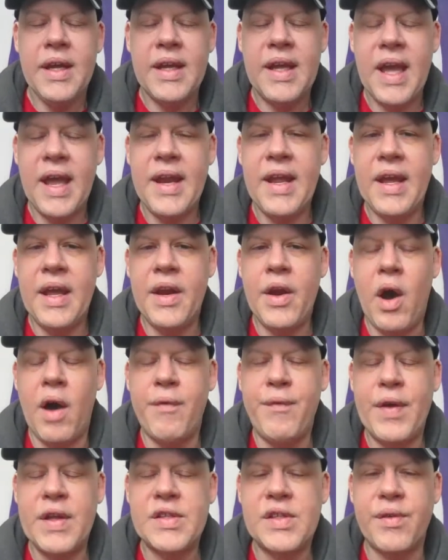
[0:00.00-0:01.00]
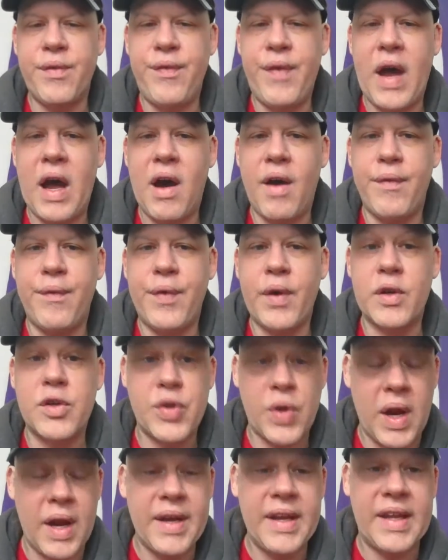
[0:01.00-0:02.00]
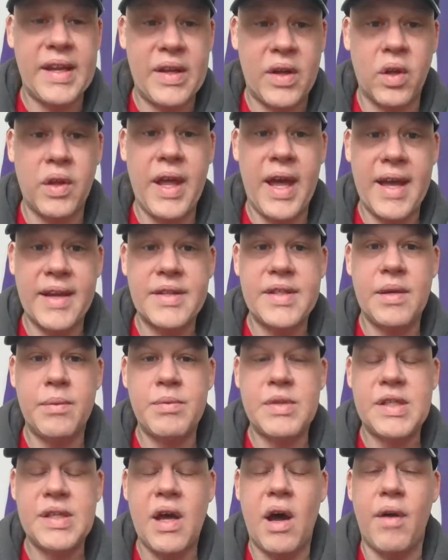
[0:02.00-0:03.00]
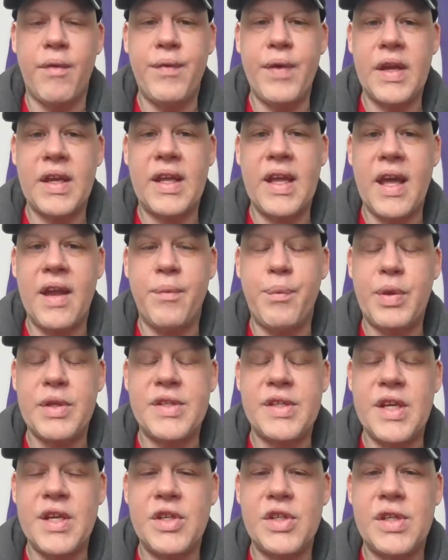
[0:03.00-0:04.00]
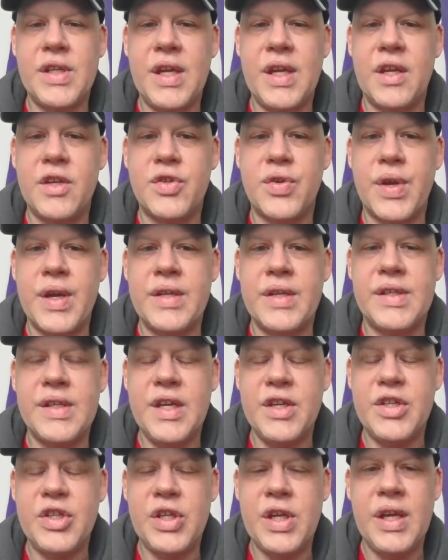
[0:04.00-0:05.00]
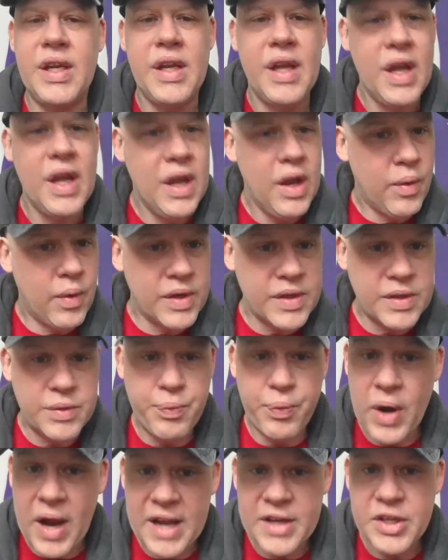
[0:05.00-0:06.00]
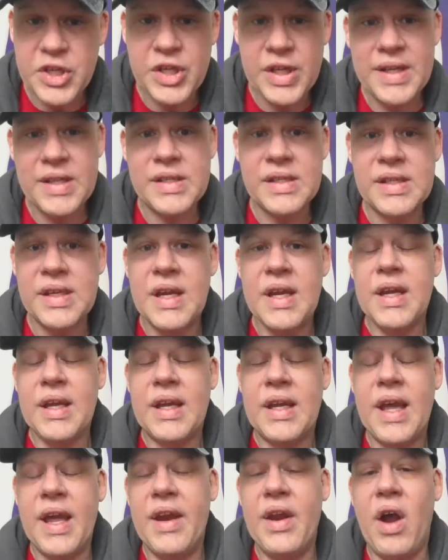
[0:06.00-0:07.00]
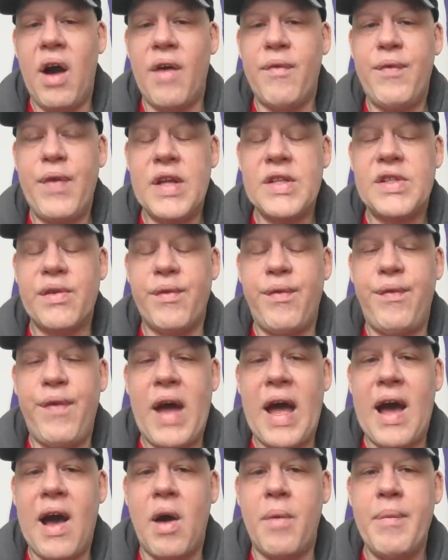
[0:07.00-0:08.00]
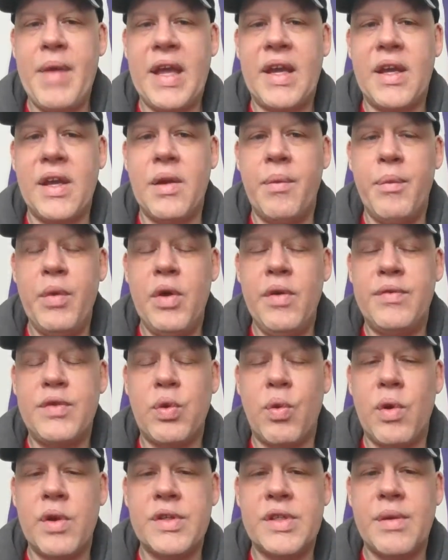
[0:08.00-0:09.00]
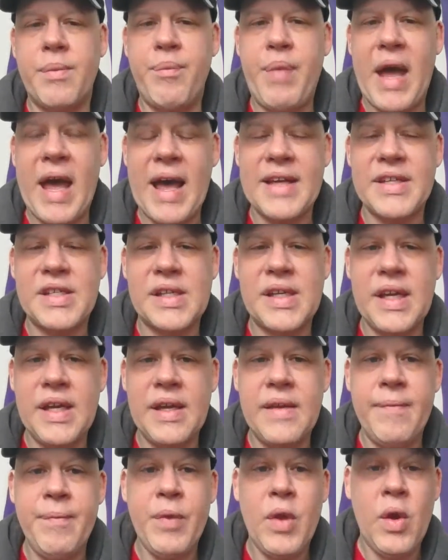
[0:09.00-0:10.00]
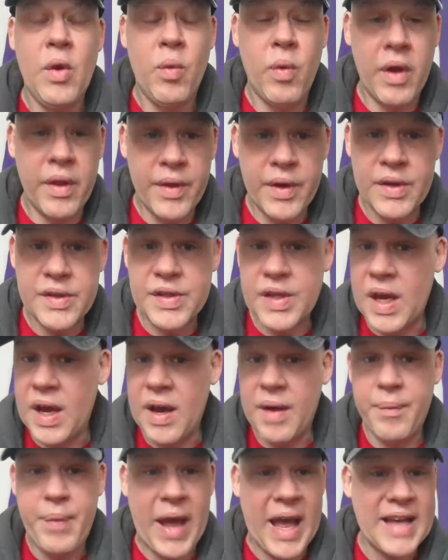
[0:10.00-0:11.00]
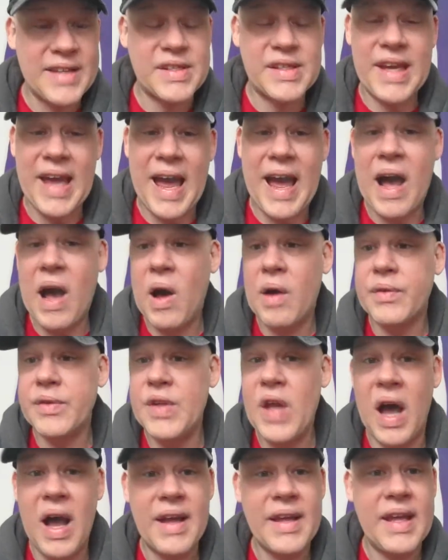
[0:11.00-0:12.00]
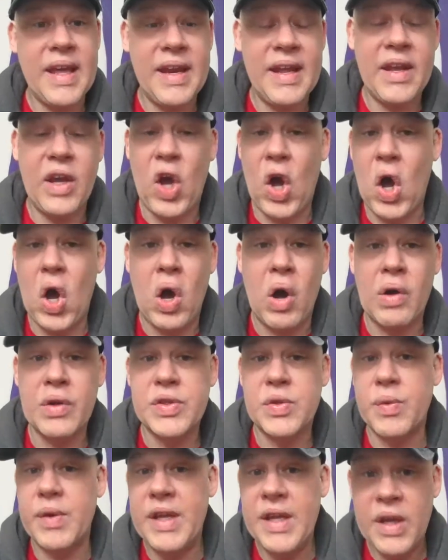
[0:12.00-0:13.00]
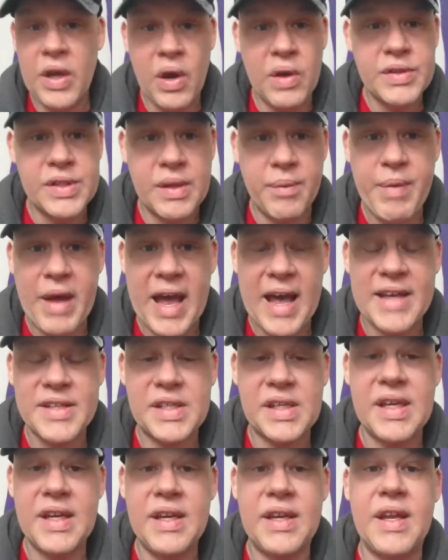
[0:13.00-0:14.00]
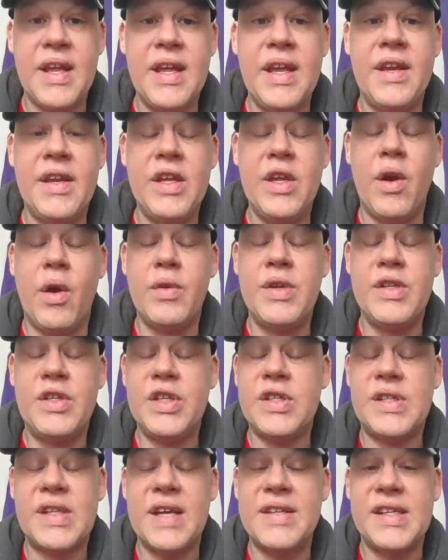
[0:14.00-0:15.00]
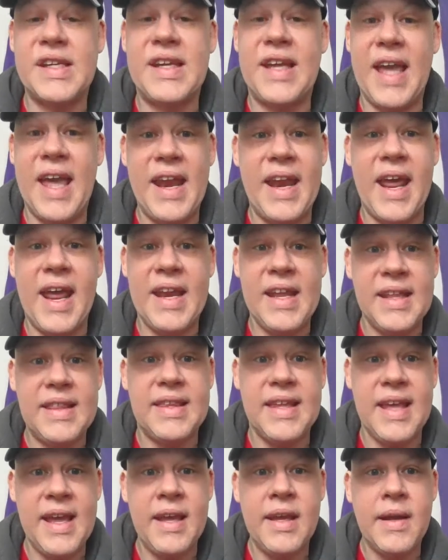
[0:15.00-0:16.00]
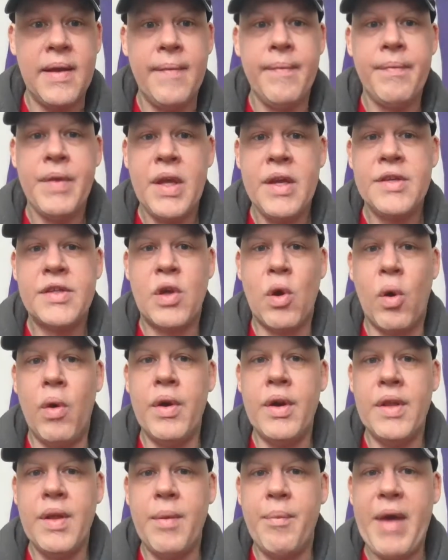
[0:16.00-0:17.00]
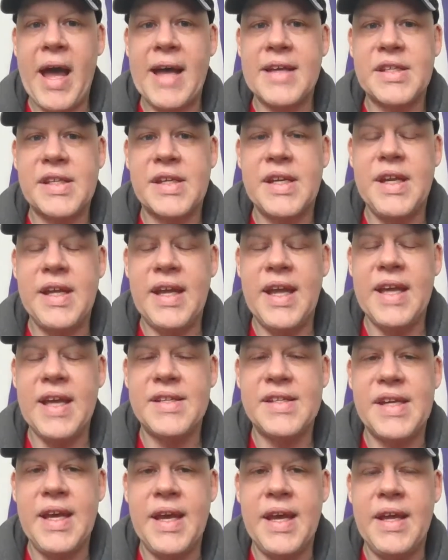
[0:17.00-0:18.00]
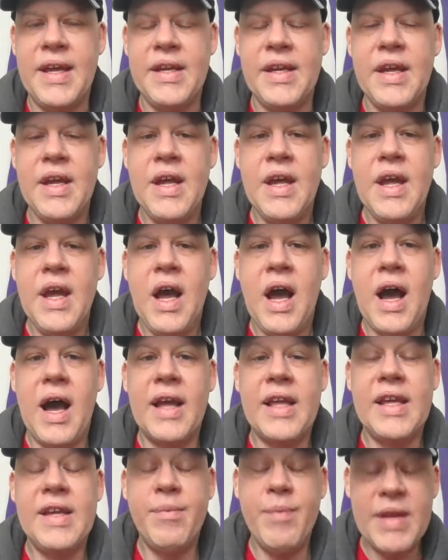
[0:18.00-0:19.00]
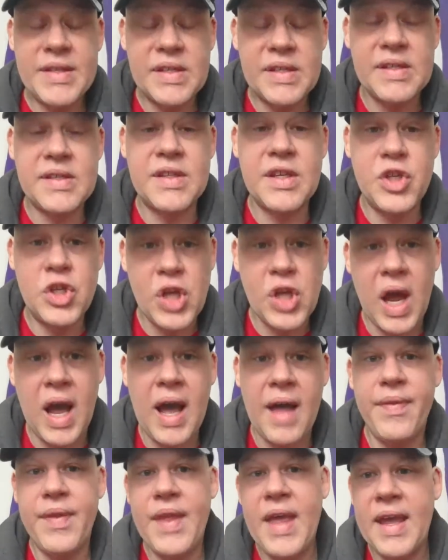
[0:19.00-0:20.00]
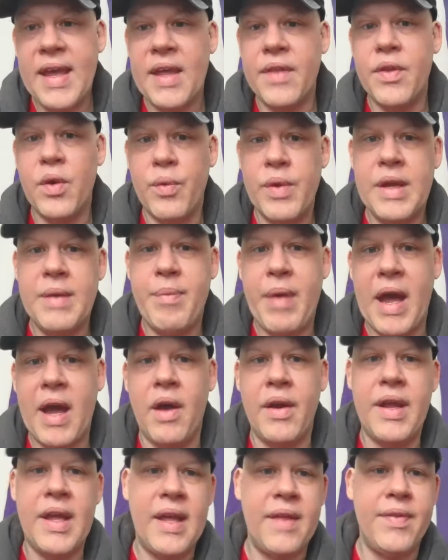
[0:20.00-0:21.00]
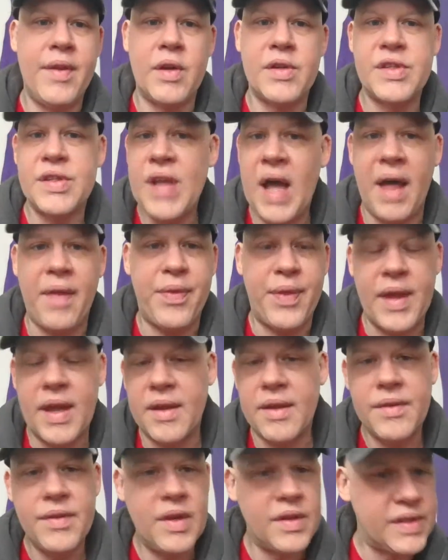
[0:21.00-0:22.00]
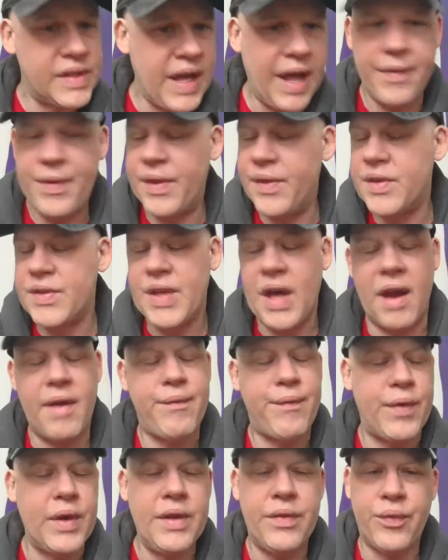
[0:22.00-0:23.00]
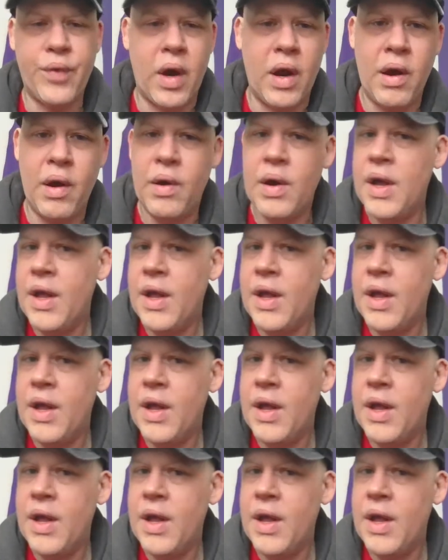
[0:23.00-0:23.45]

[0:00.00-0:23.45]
getting an offensive foul for trying to collect himself and get positioning and transition, whether it's Precious getting an offensive foul, making a move towards the basket, whether it's Pascal not getting calls when he goes to the basket and, you know, he just doesn't get anything. He's going to the basket. He gets hit. He misses the shot. They get the rebound, and there's nothing. There's nothing. There's not a free throw.